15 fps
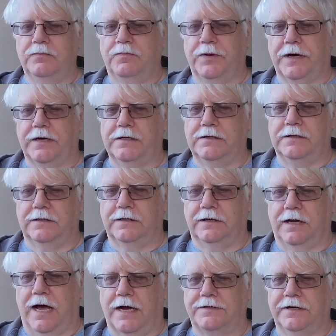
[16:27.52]
but it is a
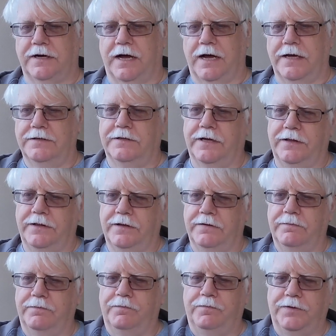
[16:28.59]
little oxidized. And
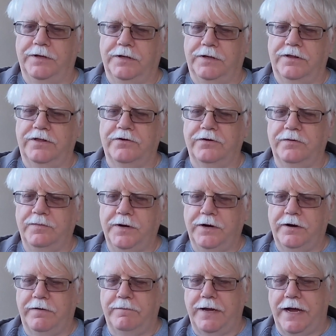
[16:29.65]
the third
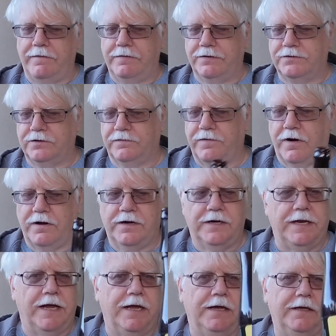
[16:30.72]
beer I'm having so far
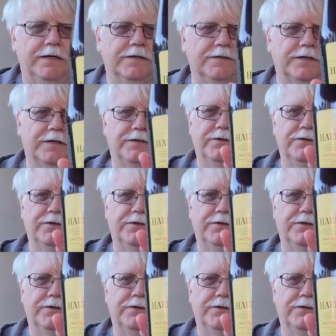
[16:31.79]
today is a